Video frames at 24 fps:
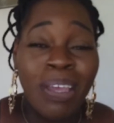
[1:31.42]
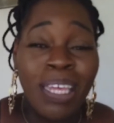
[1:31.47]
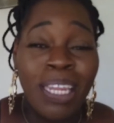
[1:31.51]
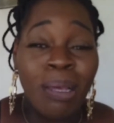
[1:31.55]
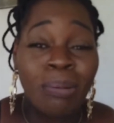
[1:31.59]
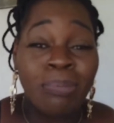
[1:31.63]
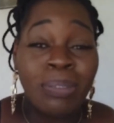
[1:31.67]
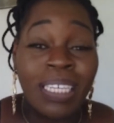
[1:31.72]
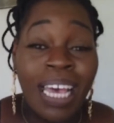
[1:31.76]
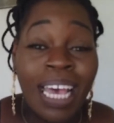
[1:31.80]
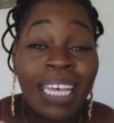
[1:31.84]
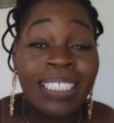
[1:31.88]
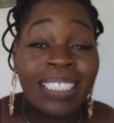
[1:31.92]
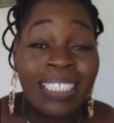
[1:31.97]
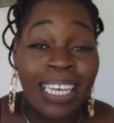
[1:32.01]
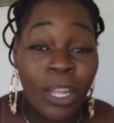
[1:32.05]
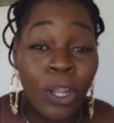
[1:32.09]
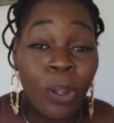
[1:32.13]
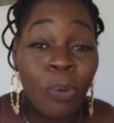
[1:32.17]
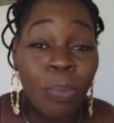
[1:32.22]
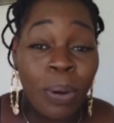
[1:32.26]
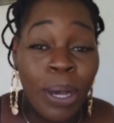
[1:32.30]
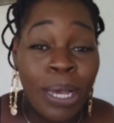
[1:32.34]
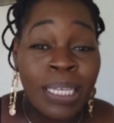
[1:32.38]
medium-sized
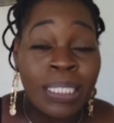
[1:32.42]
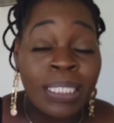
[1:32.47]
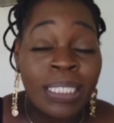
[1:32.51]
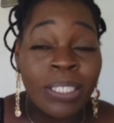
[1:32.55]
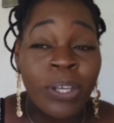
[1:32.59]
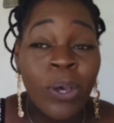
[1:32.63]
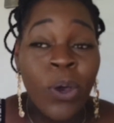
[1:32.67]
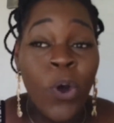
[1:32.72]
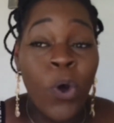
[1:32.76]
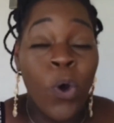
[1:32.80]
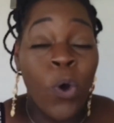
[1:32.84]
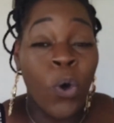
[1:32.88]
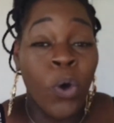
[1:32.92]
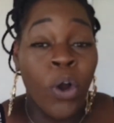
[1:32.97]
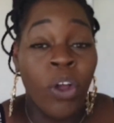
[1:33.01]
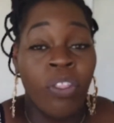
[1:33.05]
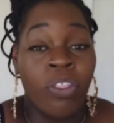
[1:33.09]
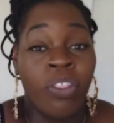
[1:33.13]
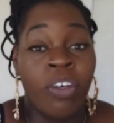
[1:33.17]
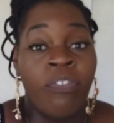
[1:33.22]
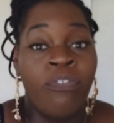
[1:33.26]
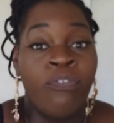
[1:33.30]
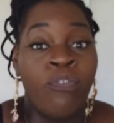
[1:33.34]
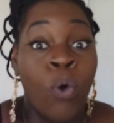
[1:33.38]
yellow bus, or
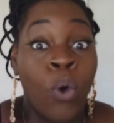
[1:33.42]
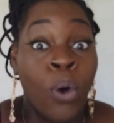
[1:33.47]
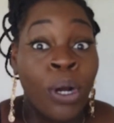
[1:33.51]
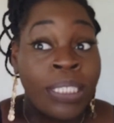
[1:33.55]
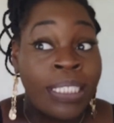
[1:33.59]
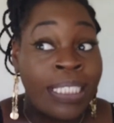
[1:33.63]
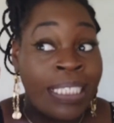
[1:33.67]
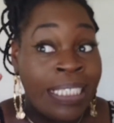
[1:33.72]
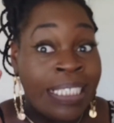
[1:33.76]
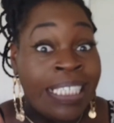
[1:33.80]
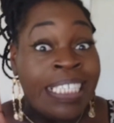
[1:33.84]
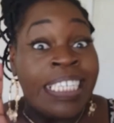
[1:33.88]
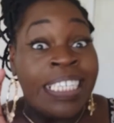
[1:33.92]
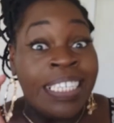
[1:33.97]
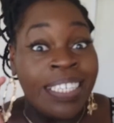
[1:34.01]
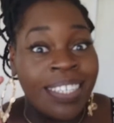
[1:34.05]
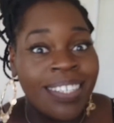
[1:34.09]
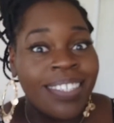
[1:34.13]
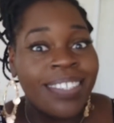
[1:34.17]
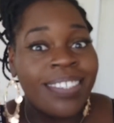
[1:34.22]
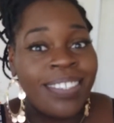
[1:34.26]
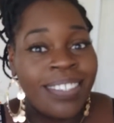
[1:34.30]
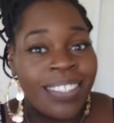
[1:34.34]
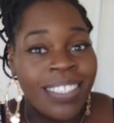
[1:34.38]
the
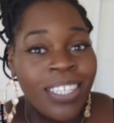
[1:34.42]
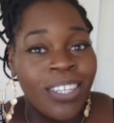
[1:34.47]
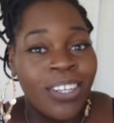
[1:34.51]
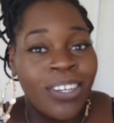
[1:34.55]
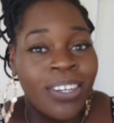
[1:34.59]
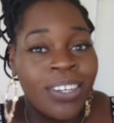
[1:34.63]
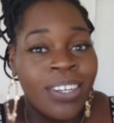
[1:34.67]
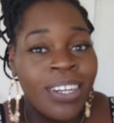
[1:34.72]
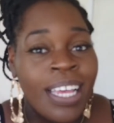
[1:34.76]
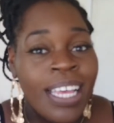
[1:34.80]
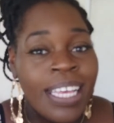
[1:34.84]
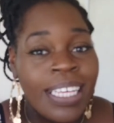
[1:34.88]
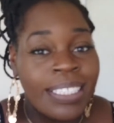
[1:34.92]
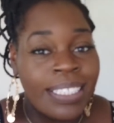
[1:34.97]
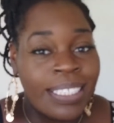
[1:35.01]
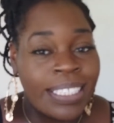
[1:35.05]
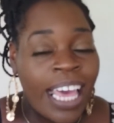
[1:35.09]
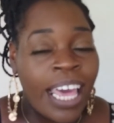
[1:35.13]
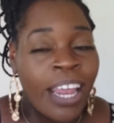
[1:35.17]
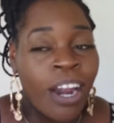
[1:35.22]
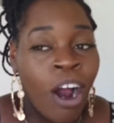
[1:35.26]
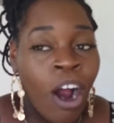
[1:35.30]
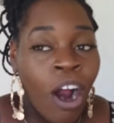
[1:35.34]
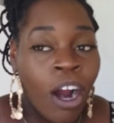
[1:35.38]
14-seater
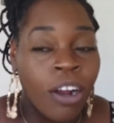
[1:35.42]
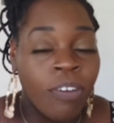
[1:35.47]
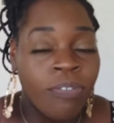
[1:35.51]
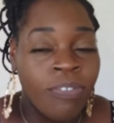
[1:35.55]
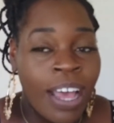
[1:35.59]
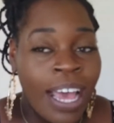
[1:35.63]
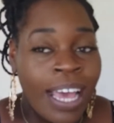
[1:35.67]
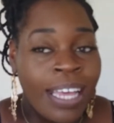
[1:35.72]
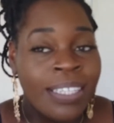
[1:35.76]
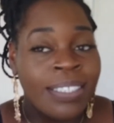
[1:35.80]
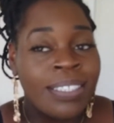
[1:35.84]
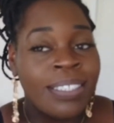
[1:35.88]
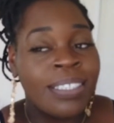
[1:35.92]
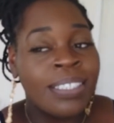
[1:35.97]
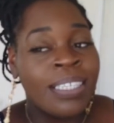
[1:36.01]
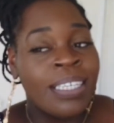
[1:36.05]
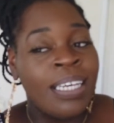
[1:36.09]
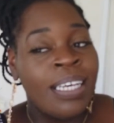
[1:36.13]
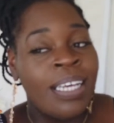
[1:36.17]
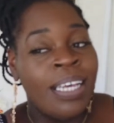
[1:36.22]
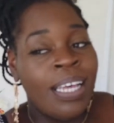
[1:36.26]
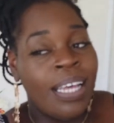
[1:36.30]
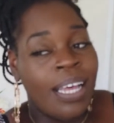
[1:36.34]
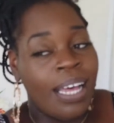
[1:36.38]
ZR vans.
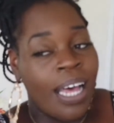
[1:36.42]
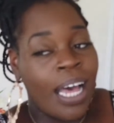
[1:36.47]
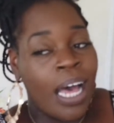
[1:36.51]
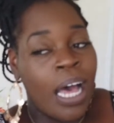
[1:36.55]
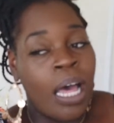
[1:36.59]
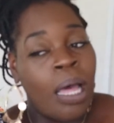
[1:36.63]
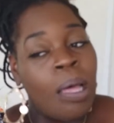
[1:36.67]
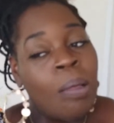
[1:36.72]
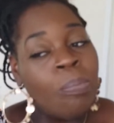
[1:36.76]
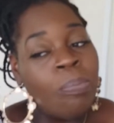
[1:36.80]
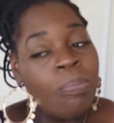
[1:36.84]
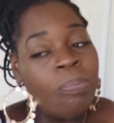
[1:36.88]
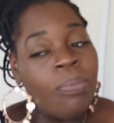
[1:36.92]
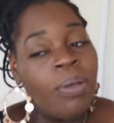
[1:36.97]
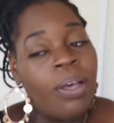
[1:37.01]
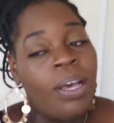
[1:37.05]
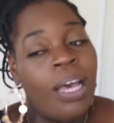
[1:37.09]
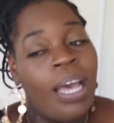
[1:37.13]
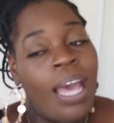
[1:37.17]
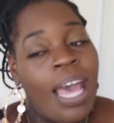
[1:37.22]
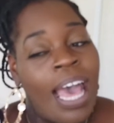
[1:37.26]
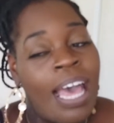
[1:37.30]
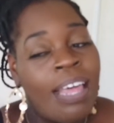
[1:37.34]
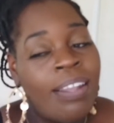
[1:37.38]

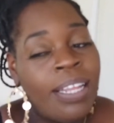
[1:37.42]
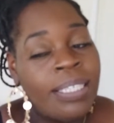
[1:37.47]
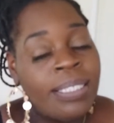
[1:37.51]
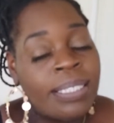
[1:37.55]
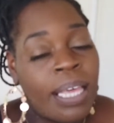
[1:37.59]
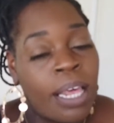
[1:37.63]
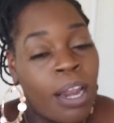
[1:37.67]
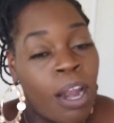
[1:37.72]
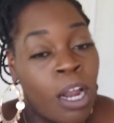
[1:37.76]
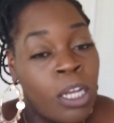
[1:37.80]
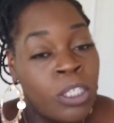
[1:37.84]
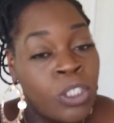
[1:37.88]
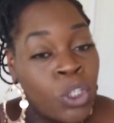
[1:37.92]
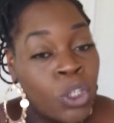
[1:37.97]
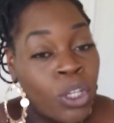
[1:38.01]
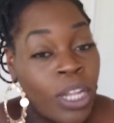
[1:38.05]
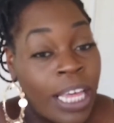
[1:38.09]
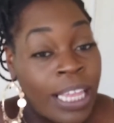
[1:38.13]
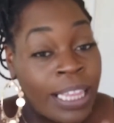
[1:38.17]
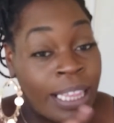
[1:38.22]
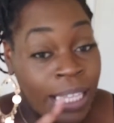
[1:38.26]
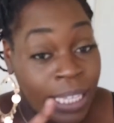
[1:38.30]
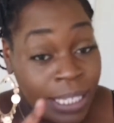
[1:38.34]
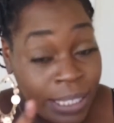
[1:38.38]
And the ZRs look
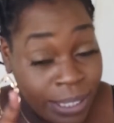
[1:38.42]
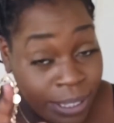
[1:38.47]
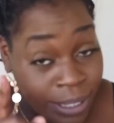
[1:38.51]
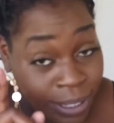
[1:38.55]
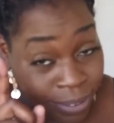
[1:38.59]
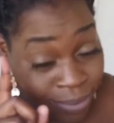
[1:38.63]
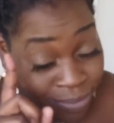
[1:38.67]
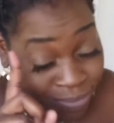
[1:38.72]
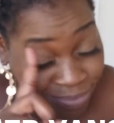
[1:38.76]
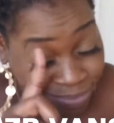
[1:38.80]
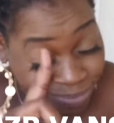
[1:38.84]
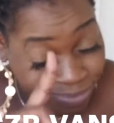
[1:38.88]
like this.